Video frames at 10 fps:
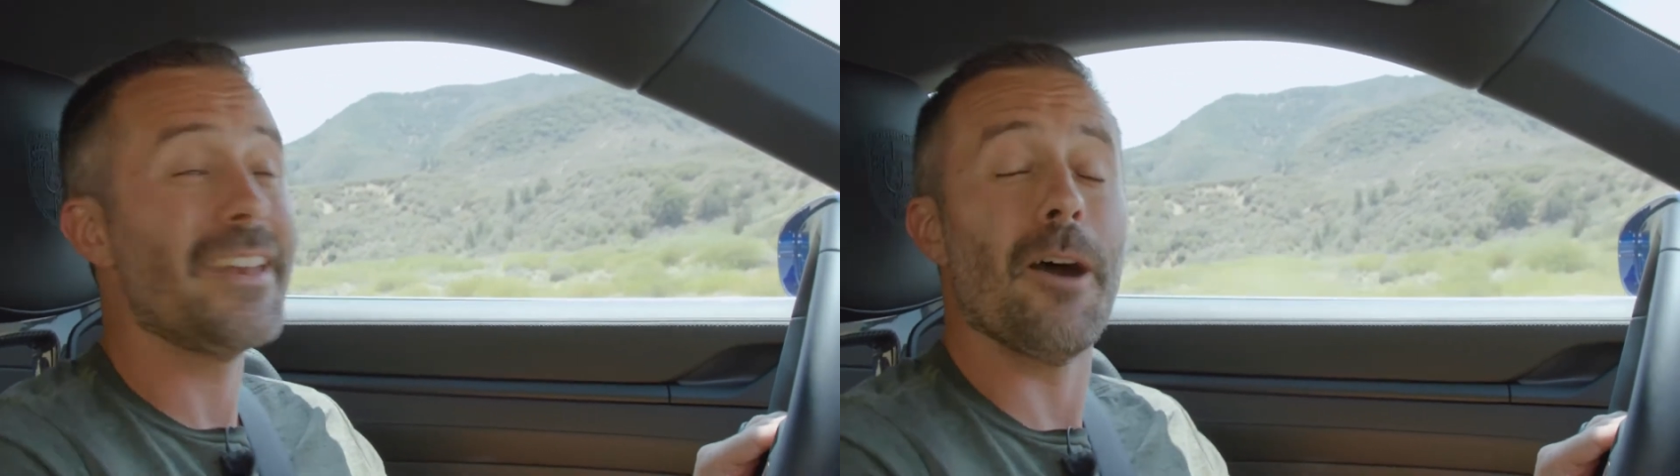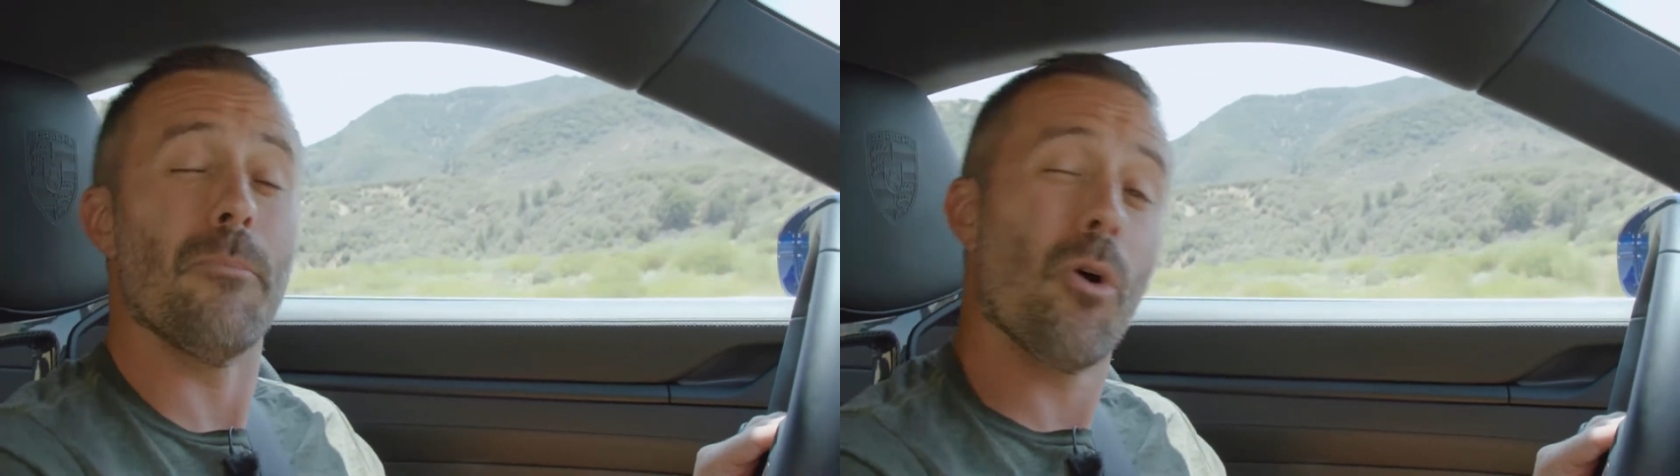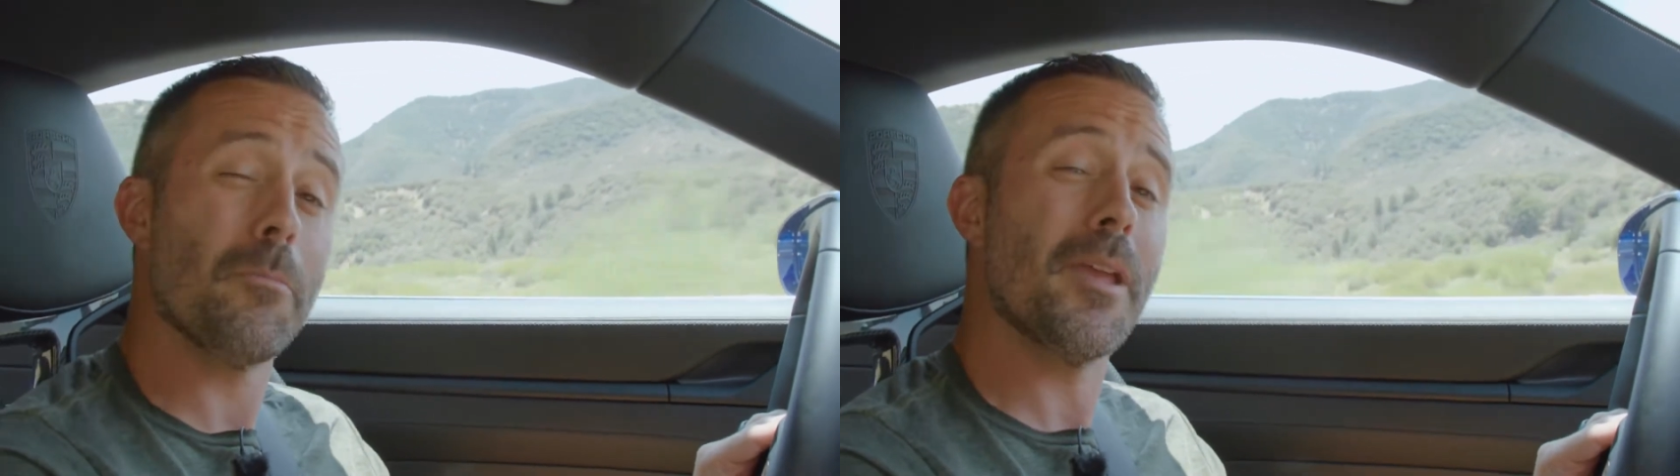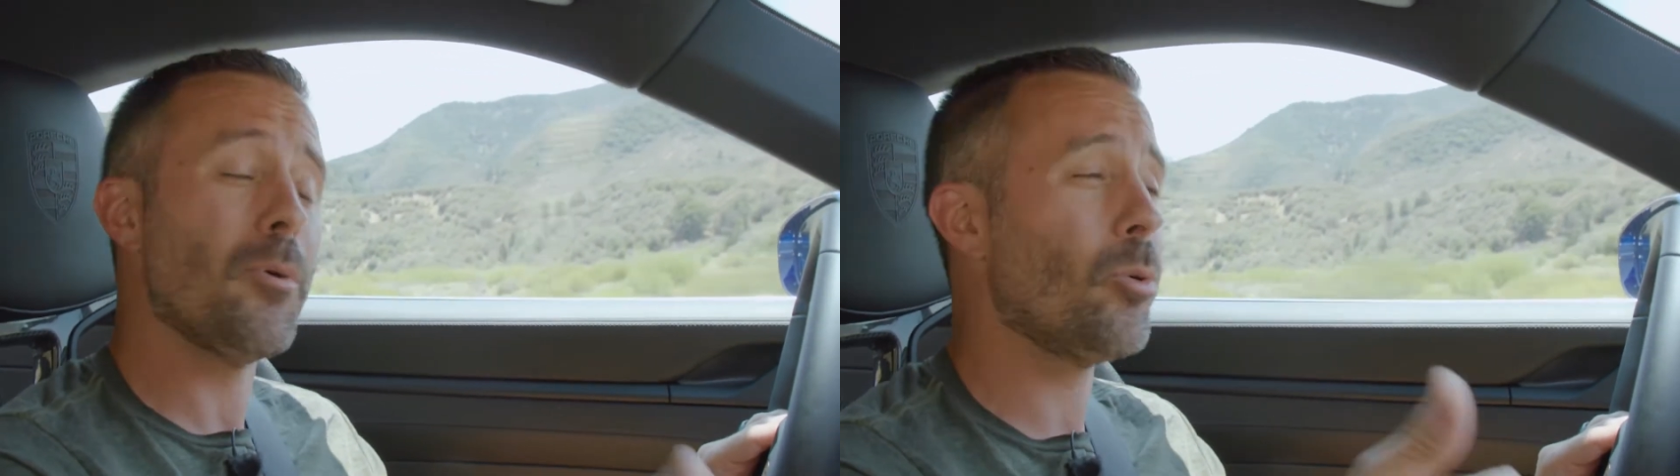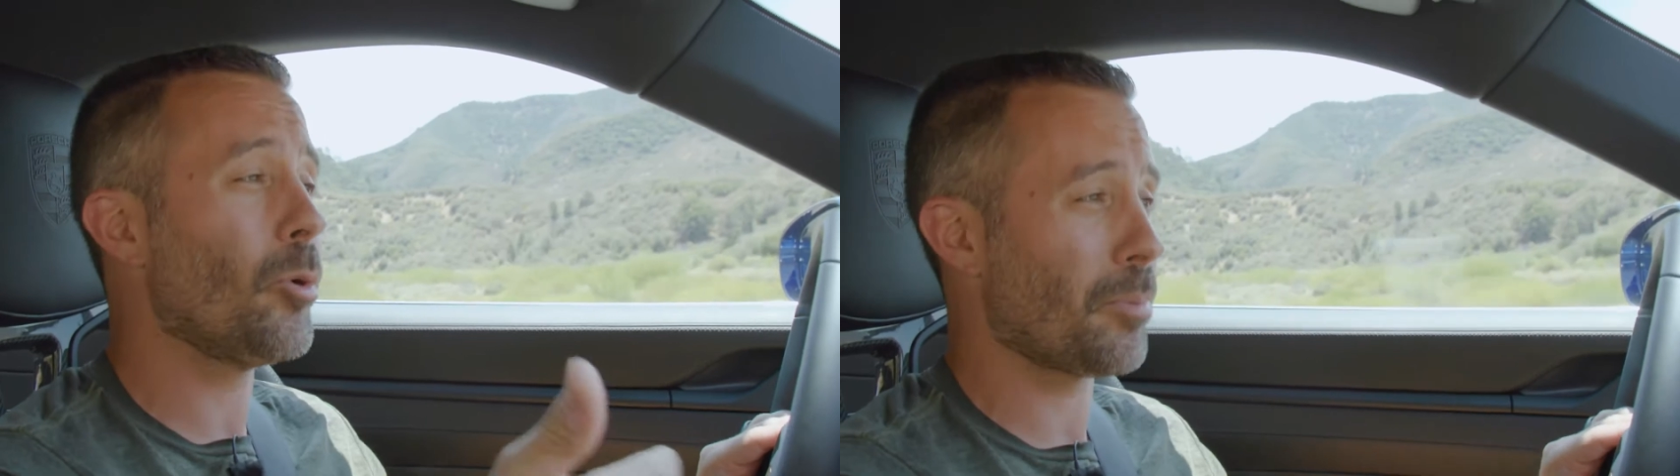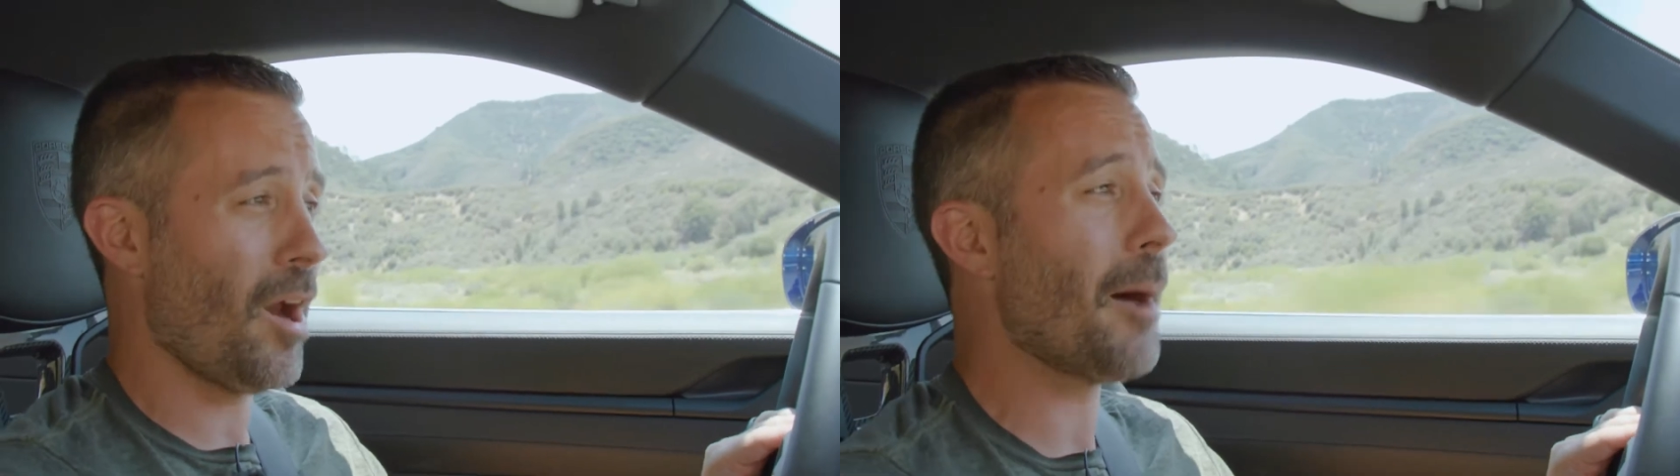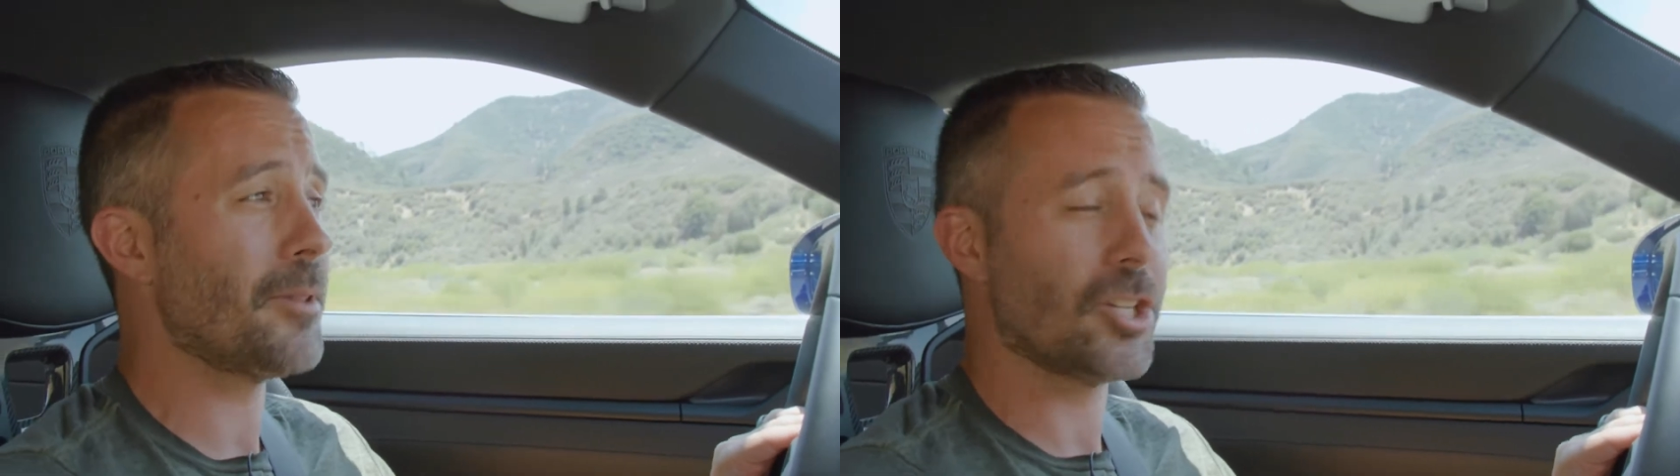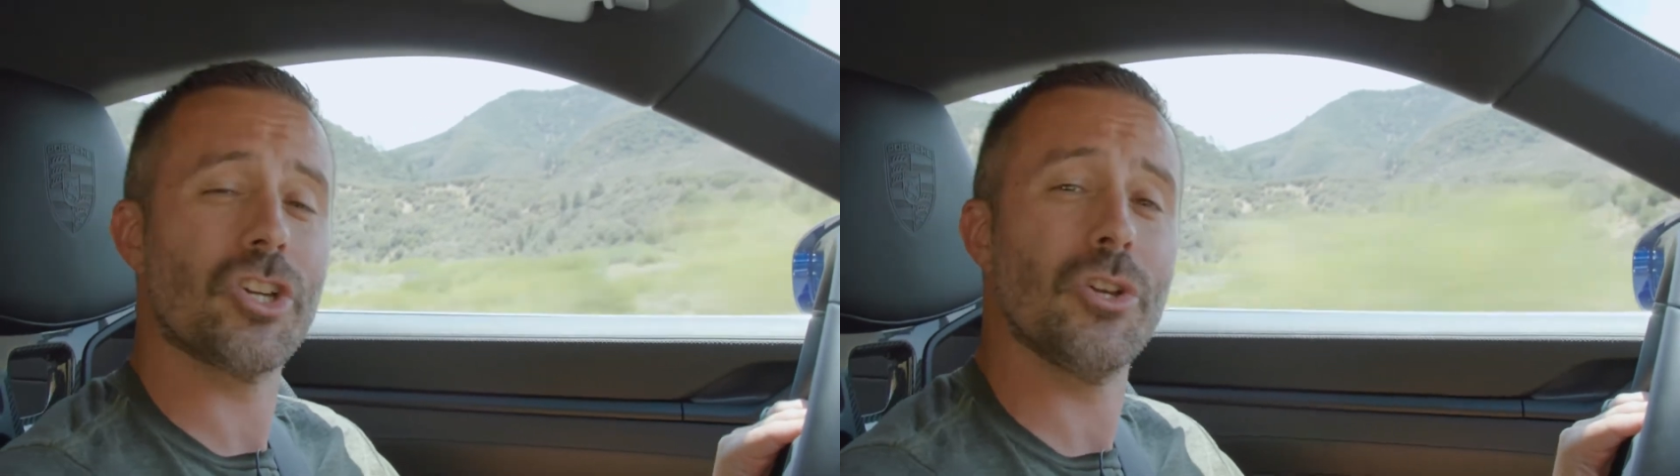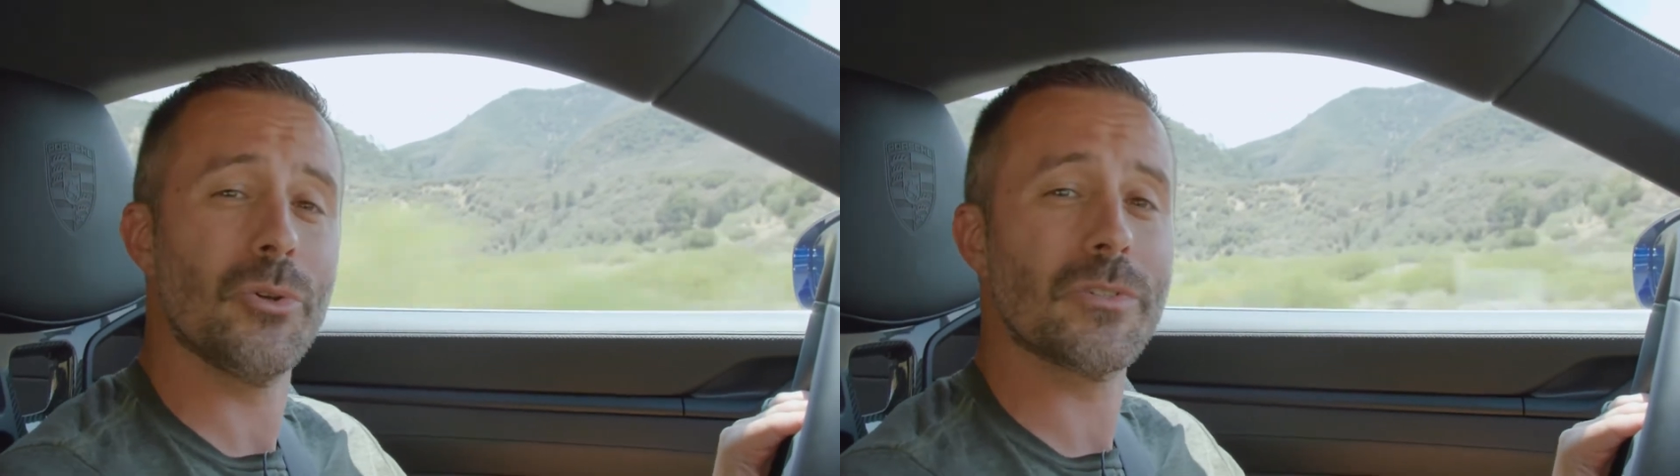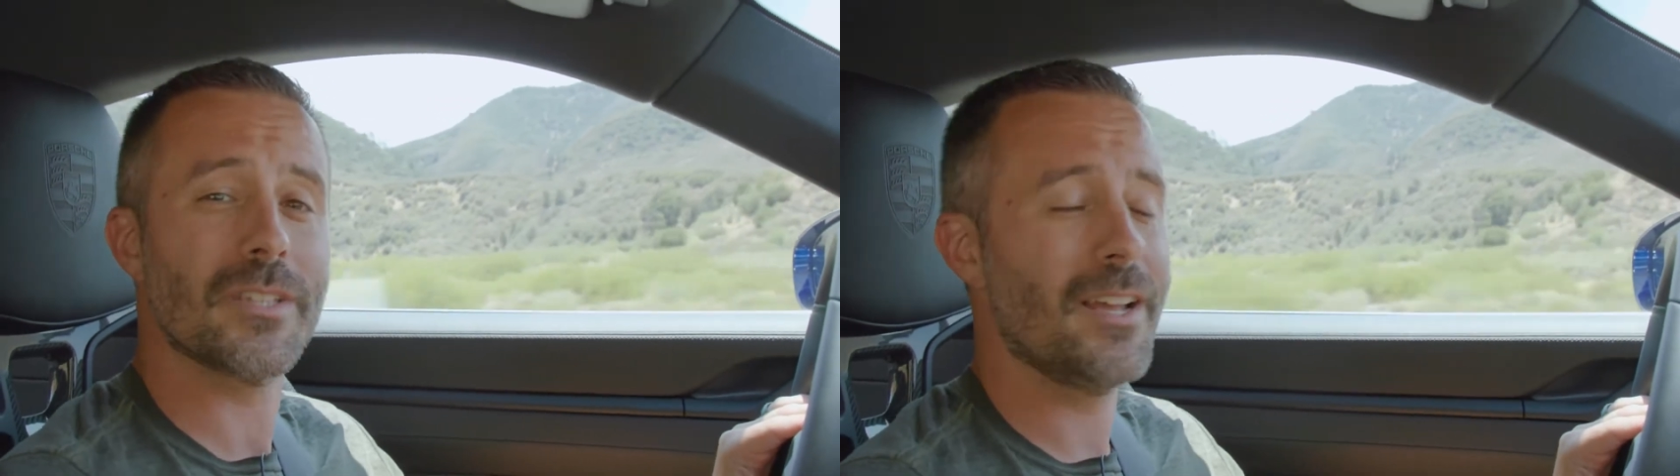Now, more people will probably
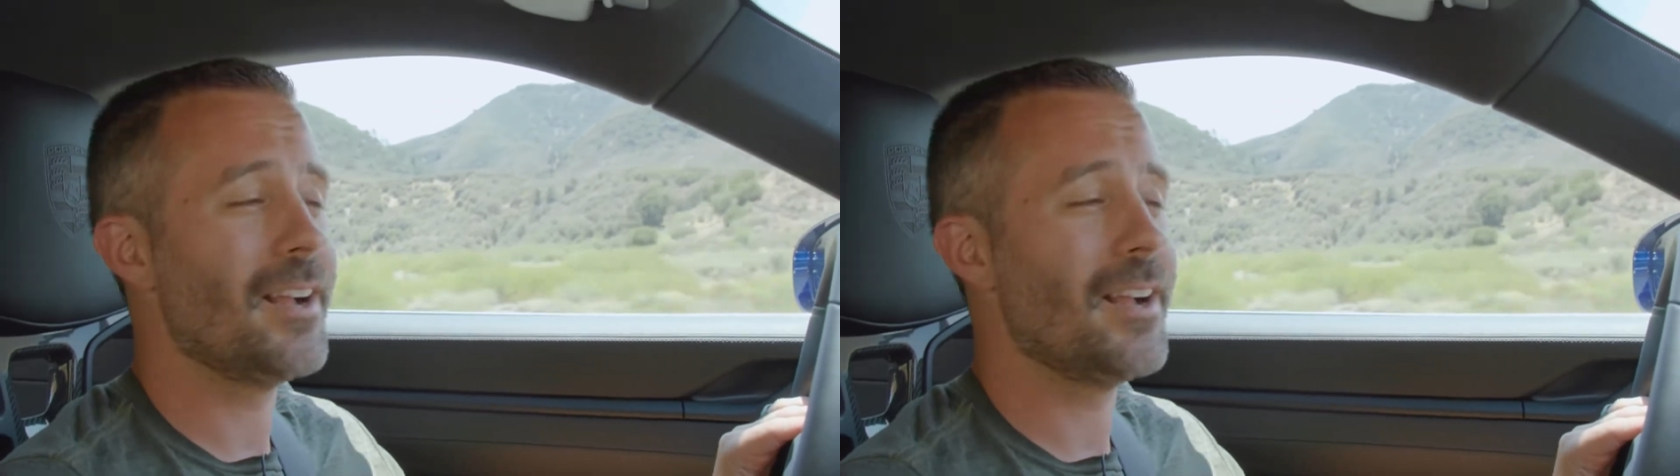choose